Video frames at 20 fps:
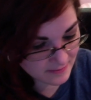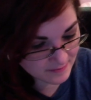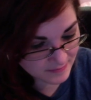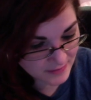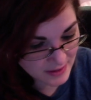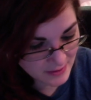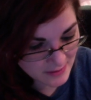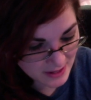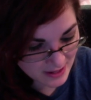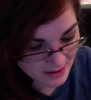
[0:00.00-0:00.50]

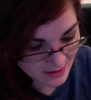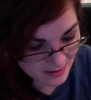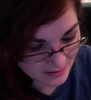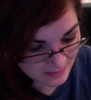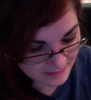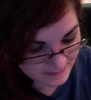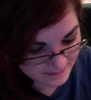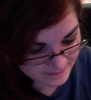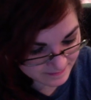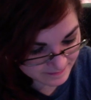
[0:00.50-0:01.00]
There we
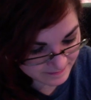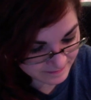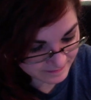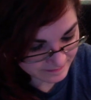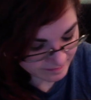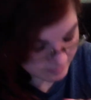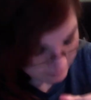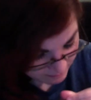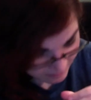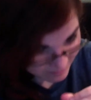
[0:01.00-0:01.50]

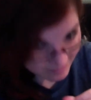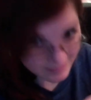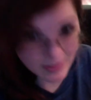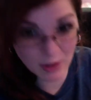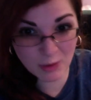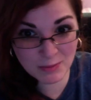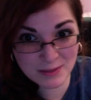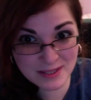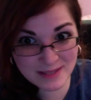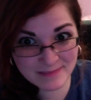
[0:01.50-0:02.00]
go.
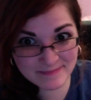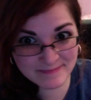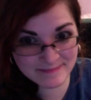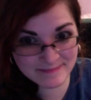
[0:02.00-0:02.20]
Oops